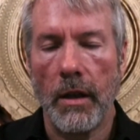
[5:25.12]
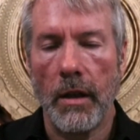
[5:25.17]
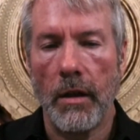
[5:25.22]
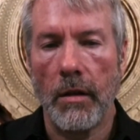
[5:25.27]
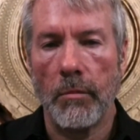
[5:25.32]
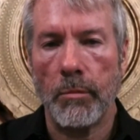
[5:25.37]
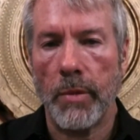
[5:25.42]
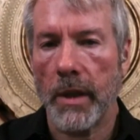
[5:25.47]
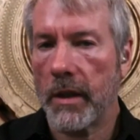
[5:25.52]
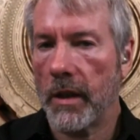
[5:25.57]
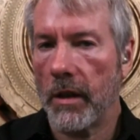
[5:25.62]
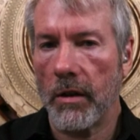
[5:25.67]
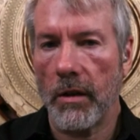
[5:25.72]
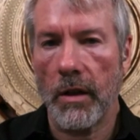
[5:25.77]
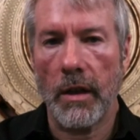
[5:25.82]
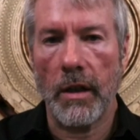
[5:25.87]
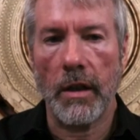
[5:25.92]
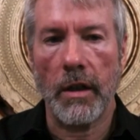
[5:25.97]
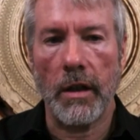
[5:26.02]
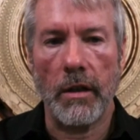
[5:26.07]
but they are
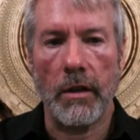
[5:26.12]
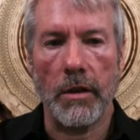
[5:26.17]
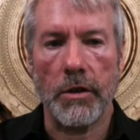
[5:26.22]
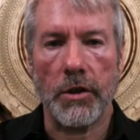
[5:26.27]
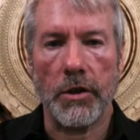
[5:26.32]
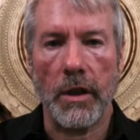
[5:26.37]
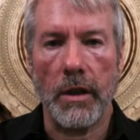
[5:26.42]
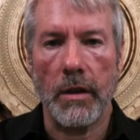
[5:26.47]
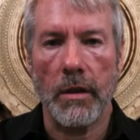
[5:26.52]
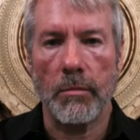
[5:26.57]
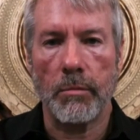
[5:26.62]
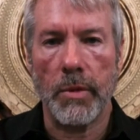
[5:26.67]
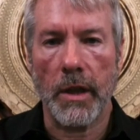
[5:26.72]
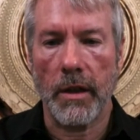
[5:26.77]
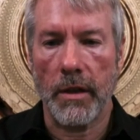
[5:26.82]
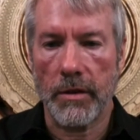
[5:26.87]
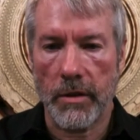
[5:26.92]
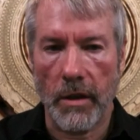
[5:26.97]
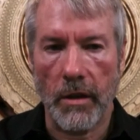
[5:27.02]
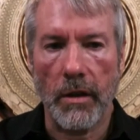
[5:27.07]
not energy
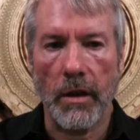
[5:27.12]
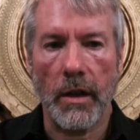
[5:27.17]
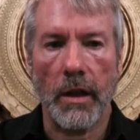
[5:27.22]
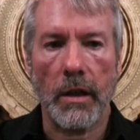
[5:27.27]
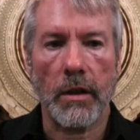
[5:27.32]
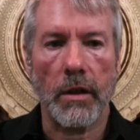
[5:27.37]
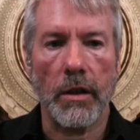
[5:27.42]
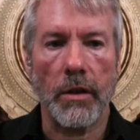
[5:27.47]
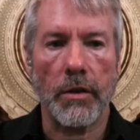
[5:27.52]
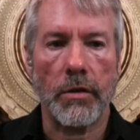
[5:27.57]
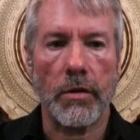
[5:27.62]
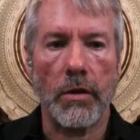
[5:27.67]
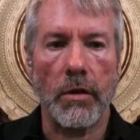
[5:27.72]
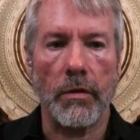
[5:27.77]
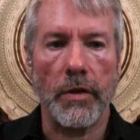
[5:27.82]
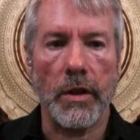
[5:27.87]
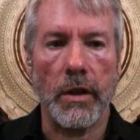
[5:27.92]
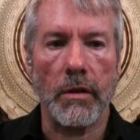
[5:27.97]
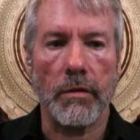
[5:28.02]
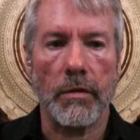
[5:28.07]
because they are not
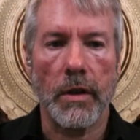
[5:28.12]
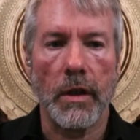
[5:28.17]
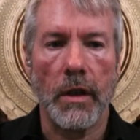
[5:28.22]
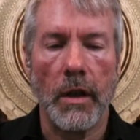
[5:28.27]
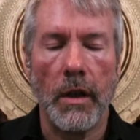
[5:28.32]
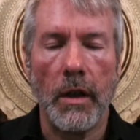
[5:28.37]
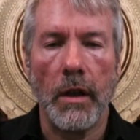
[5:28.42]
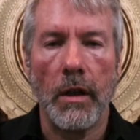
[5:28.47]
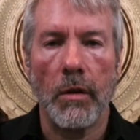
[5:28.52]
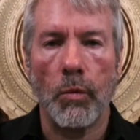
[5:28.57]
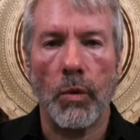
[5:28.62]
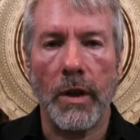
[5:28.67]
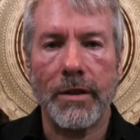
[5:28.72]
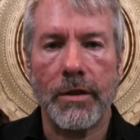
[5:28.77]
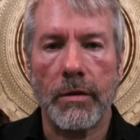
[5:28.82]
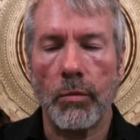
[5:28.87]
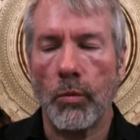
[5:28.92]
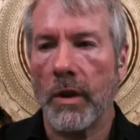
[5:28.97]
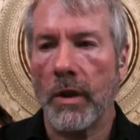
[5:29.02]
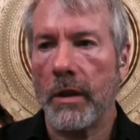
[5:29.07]
conservative.
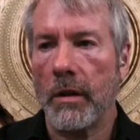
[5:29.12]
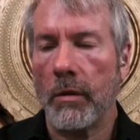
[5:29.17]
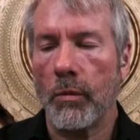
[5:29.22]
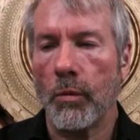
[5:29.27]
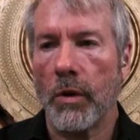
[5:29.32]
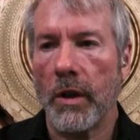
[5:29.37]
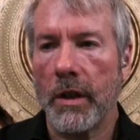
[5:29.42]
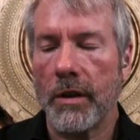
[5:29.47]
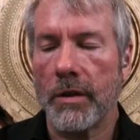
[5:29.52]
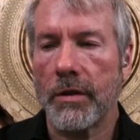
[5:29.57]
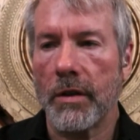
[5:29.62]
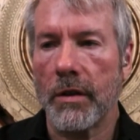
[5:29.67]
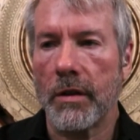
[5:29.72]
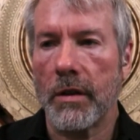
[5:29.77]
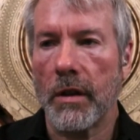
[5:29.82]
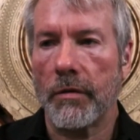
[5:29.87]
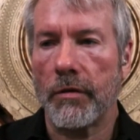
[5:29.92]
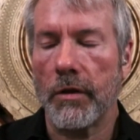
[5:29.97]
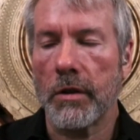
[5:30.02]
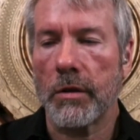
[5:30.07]
What is the
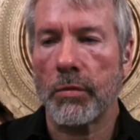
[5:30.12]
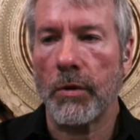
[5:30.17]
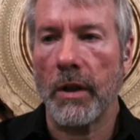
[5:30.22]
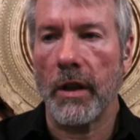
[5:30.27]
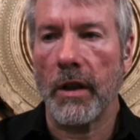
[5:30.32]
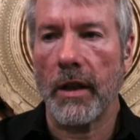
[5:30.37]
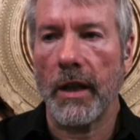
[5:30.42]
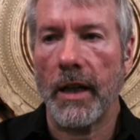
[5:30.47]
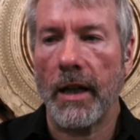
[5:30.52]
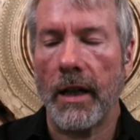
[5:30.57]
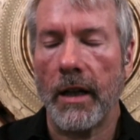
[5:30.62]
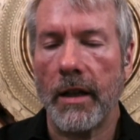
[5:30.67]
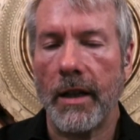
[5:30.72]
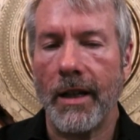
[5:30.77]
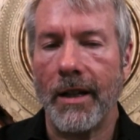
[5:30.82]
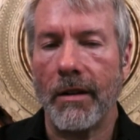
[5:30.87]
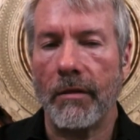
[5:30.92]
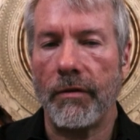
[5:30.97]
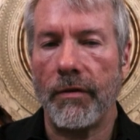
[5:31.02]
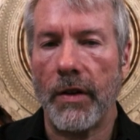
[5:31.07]
difference between that
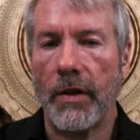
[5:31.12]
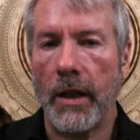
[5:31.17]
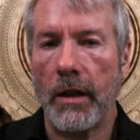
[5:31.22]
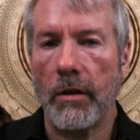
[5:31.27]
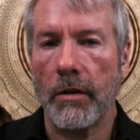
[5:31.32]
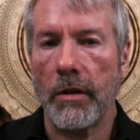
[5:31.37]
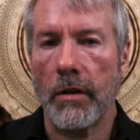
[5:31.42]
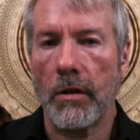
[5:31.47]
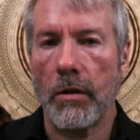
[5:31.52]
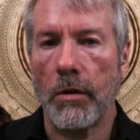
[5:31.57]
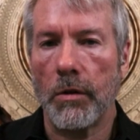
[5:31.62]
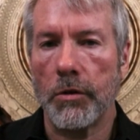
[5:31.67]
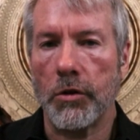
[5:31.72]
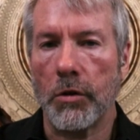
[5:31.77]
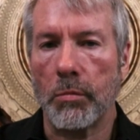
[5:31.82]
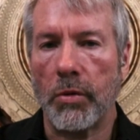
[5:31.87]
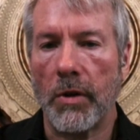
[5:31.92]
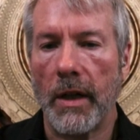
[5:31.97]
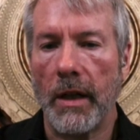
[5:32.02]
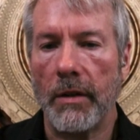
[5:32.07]
and a file that holds
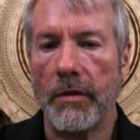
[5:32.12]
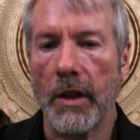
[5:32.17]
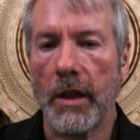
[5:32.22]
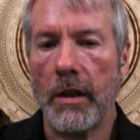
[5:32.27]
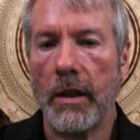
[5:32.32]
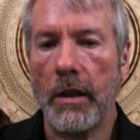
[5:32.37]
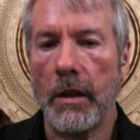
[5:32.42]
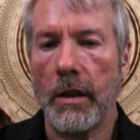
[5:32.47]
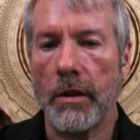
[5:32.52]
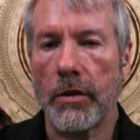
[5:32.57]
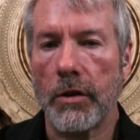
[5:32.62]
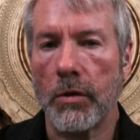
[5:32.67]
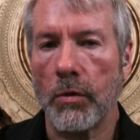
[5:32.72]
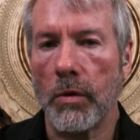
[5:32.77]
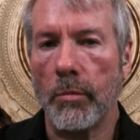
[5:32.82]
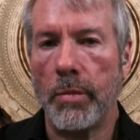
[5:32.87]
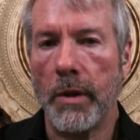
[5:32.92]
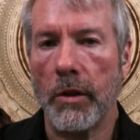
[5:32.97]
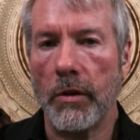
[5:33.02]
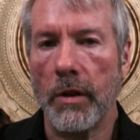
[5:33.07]
your private keys to
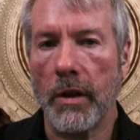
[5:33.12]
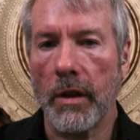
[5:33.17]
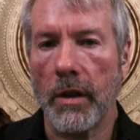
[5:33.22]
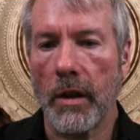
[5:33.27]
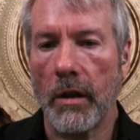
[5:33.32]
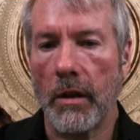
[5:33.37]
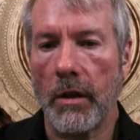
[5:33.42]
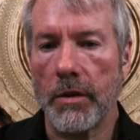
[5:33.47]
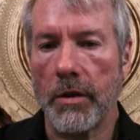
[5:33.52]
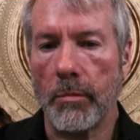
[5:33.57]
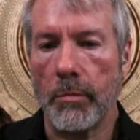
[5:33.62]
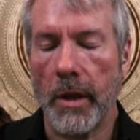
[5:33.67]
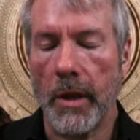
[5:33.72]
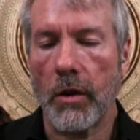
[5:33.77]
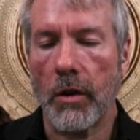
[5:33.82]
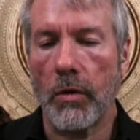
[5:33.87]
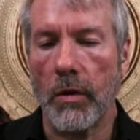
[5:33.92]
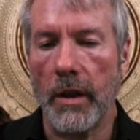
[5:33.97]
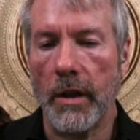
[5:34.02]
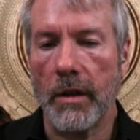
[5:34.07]
$1 billion of
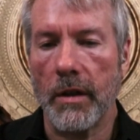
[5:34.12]
Bitcoin?